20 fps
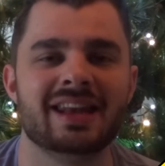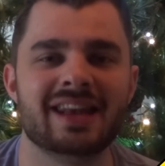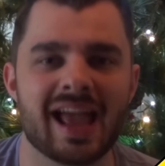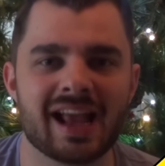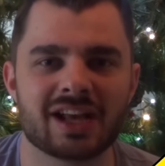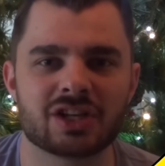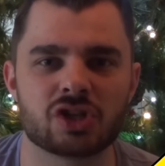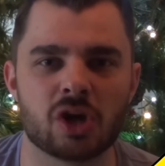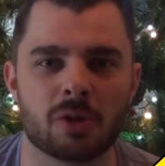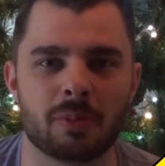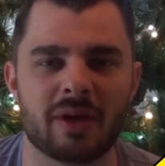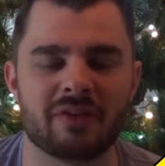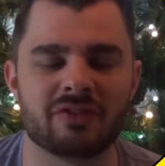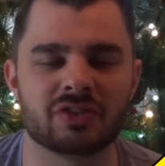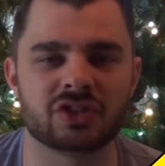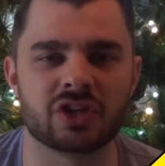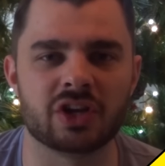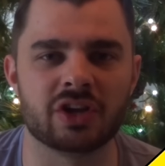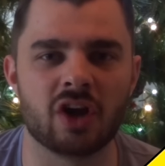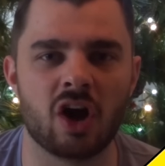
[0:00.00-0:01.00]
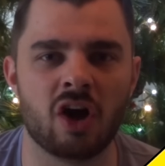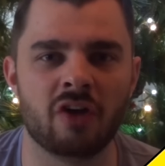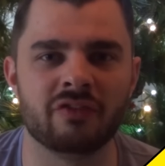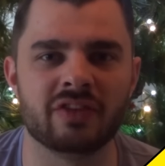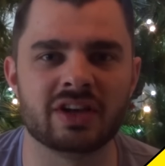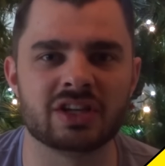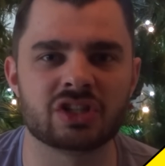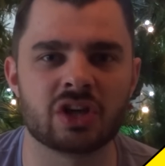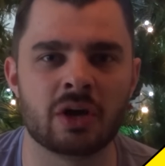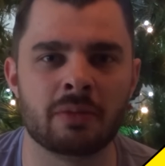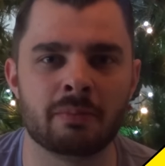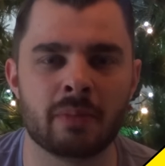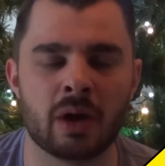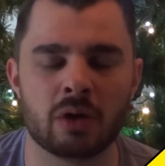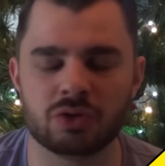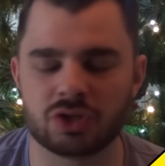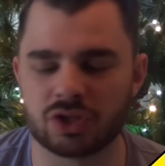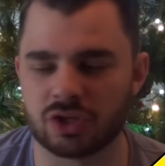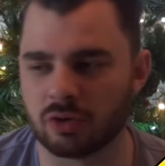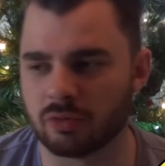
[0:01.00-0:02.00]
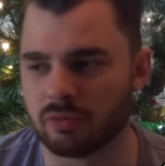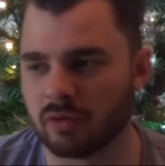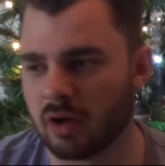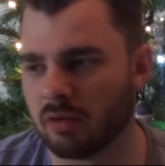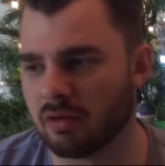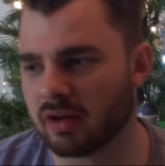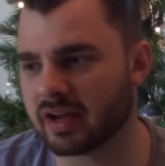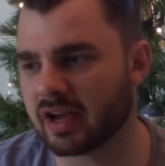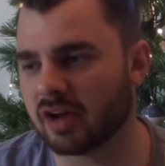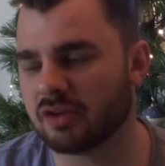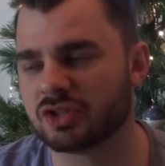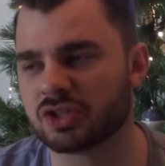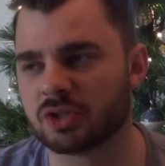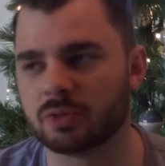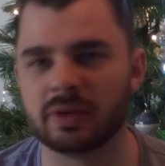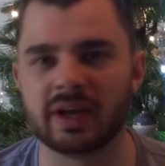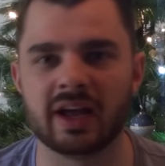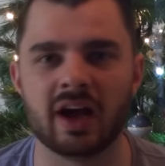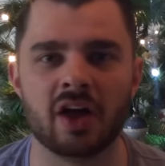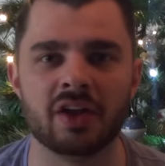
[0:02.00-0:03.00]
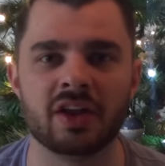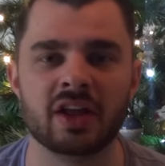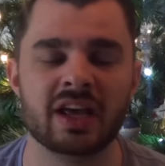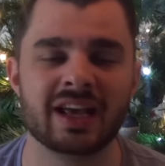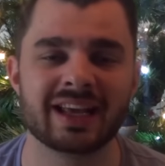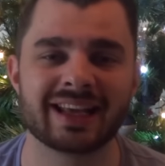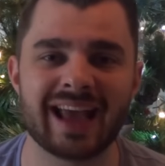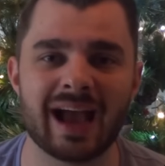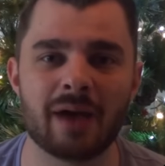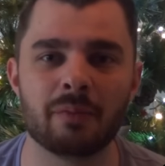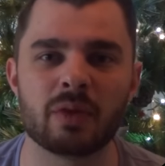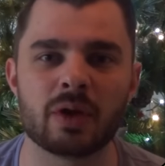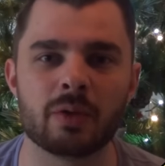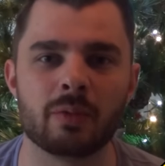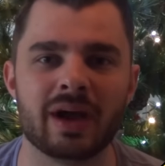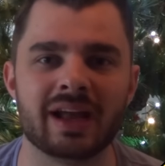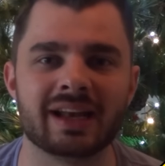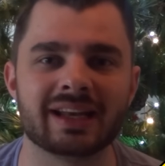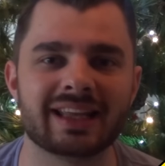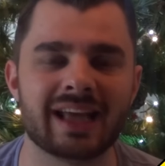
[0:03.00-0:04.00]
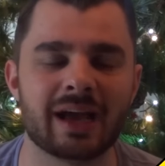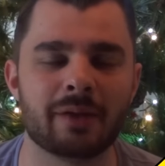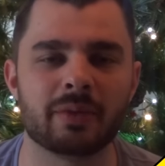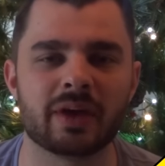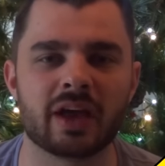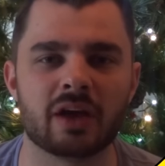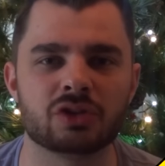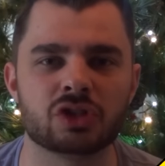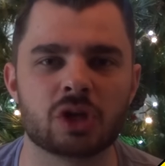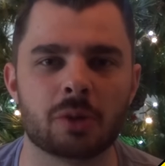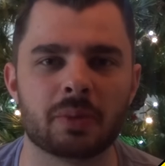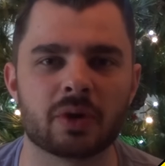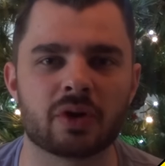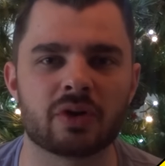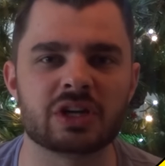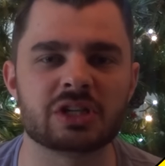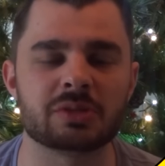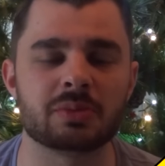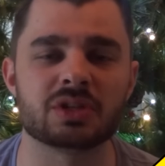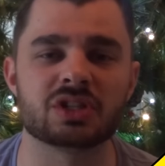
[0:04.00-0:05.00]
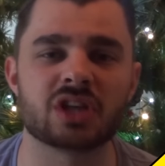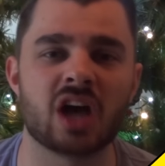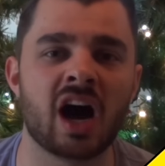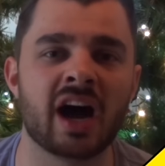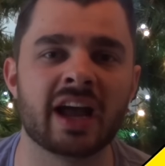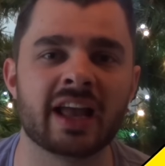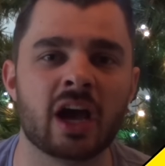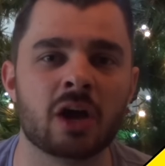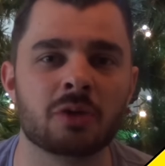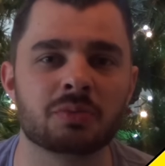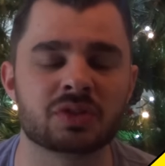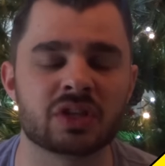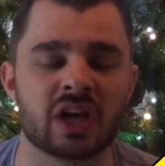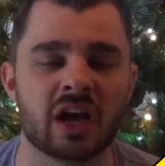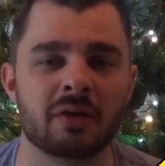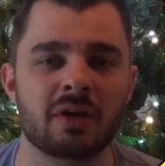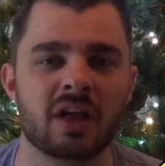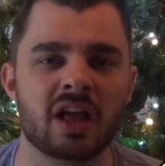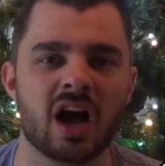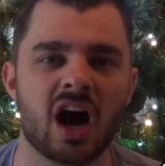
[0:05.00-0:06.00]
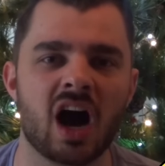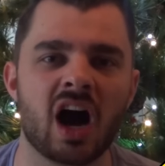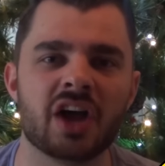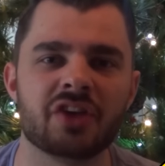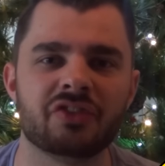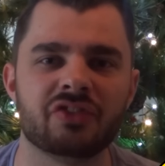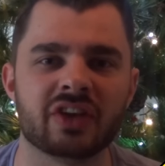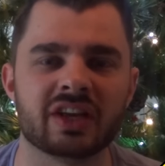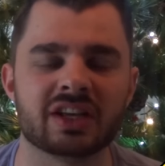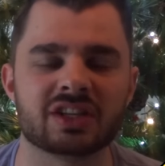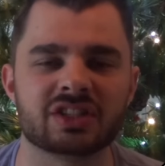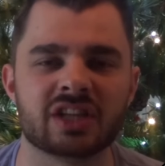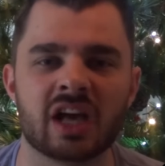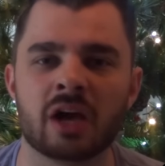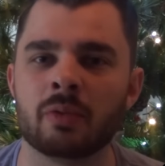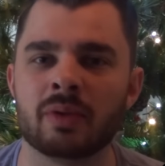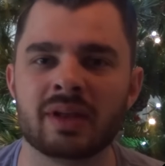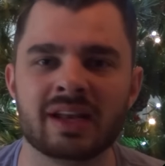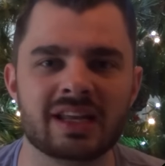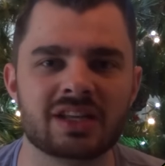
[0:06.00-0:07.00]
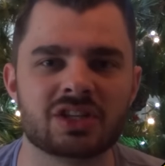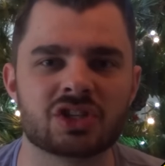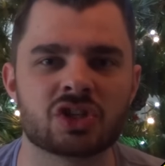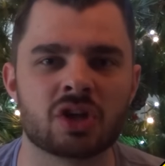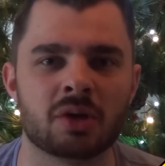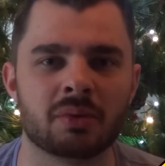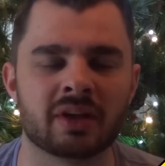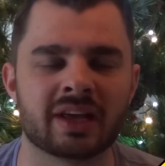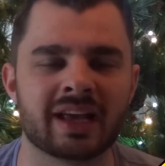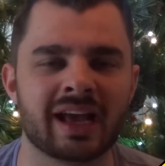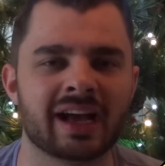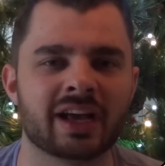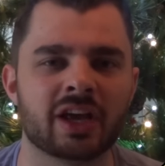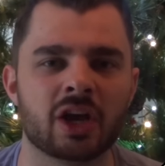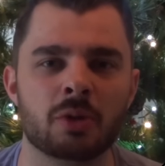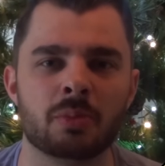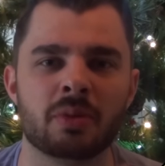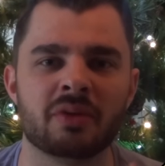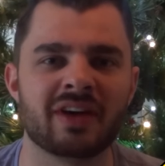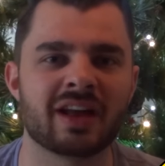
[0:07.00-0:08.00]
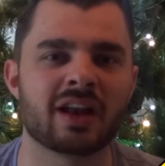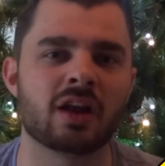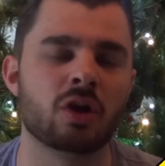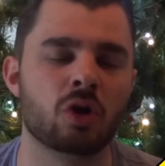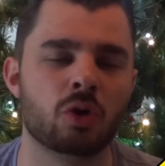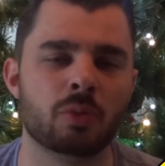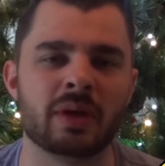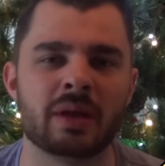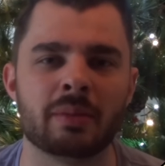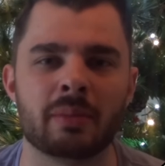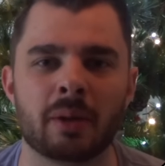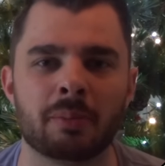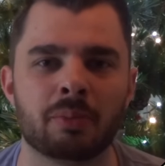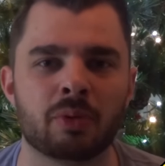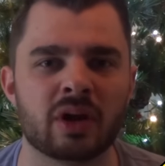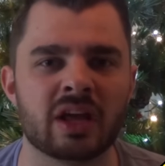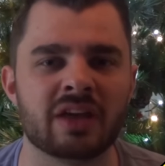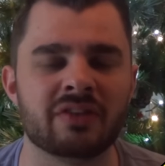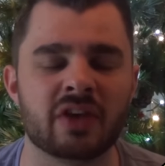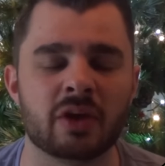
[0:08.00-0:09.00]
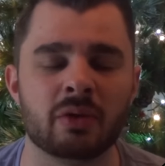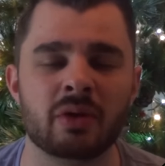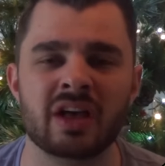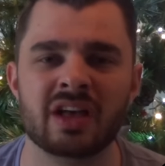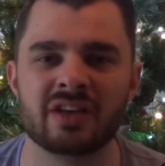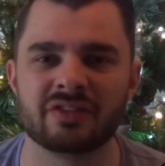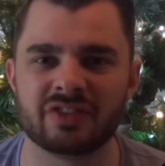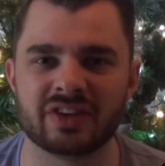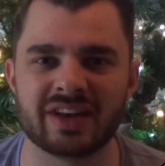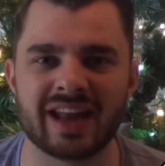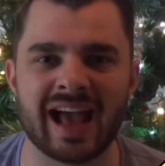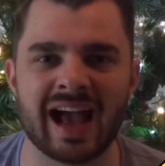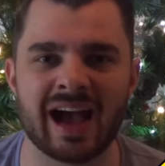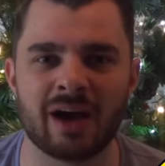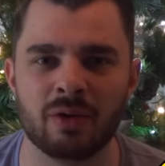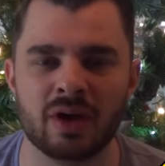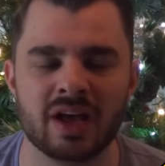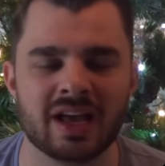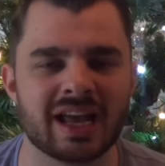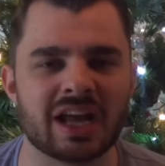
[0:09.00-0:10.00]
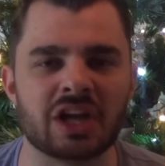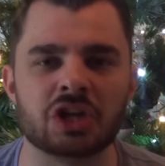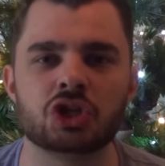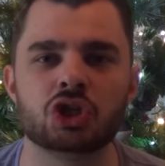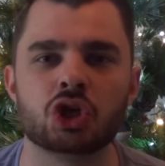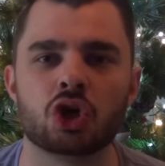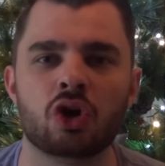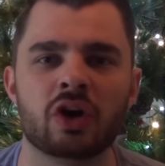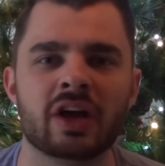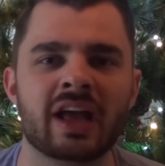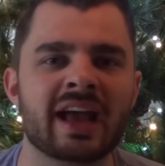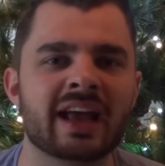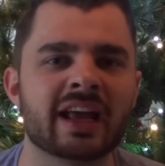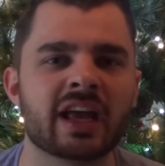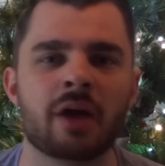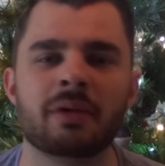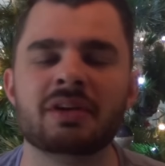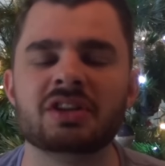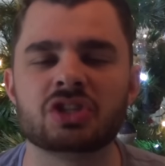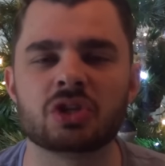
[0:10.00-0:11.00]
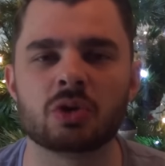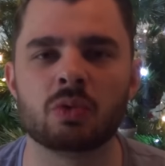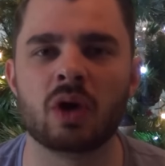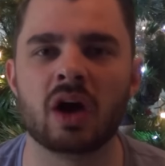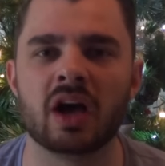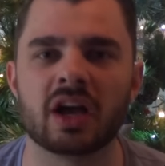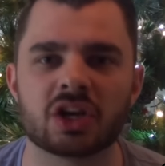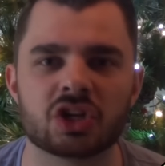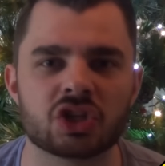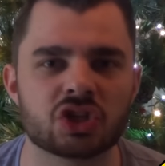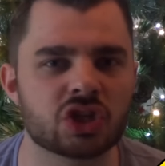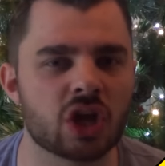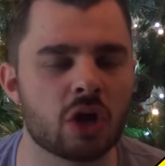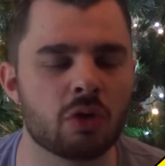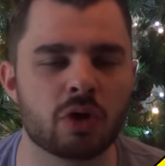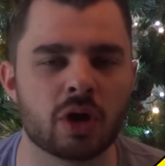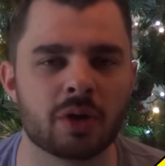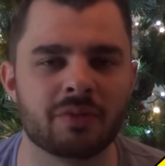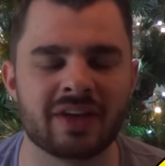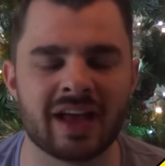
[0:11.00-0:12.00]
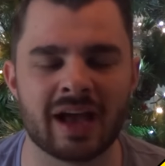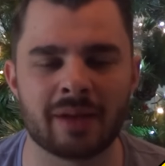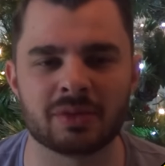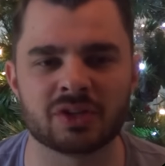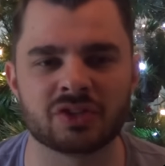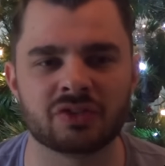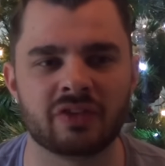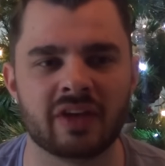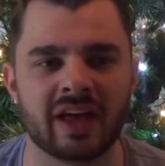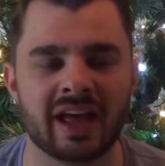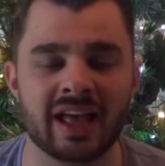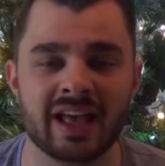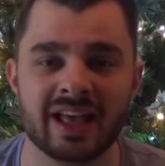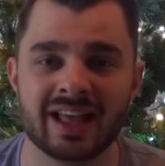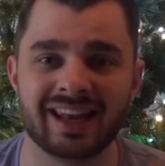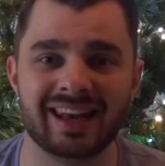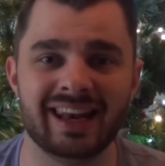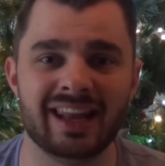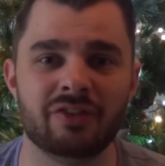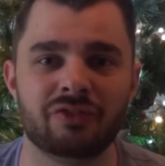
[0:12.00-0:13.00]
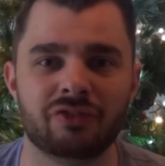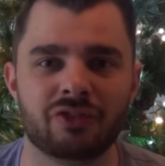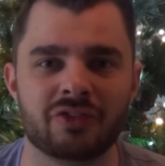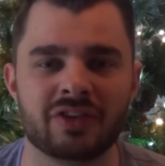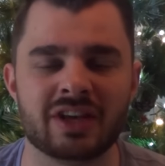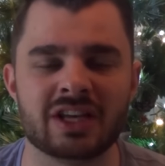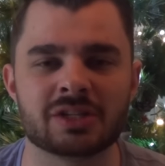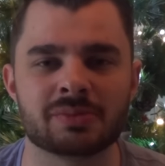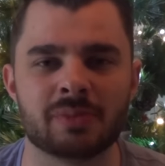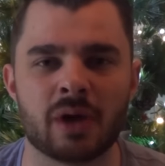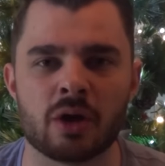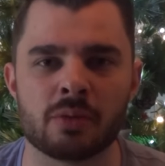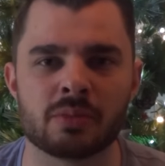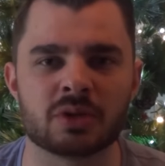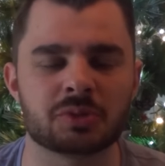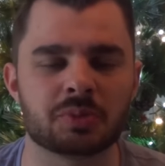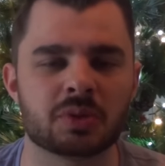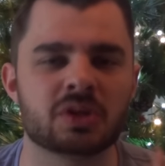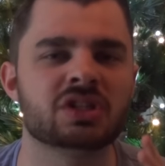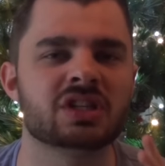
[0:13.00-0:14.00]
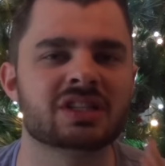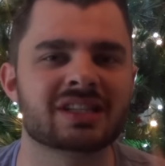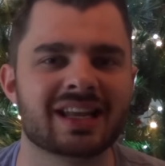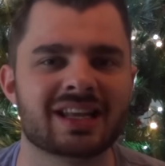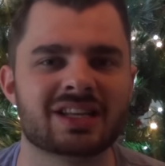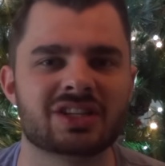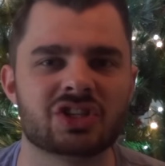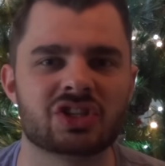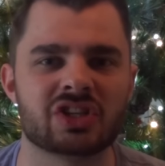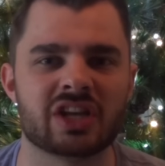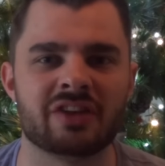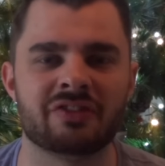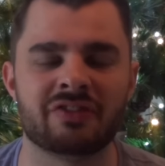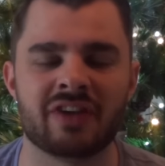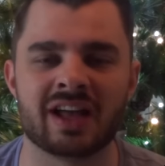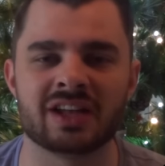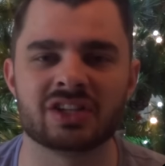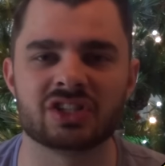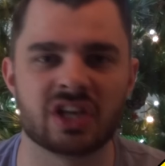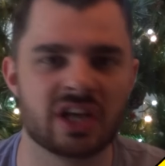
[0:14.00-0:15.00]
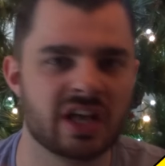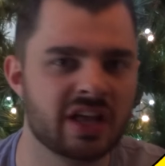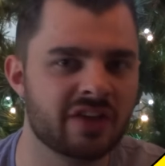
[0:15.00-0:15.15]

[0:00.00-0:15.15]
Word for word: next stop Everton on this emotional roller coaster we're on. Can we win? Can we go top of Christmas? I hope so. I think so. We need to stop Lukaku, but that'll all be in my preview. For now, enjoy it. Go into work. Soak up the atmosphere. Live for these moments, because as Leicester City fans,